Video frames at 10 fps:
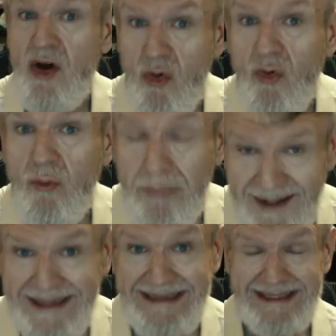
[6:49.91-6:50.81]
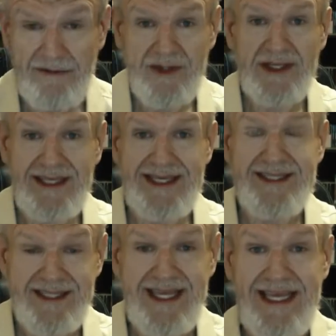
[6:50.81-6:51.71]
Nobody really
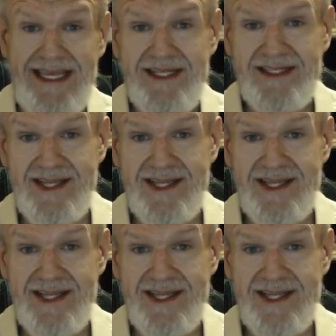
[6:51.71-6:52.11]
gets to eat.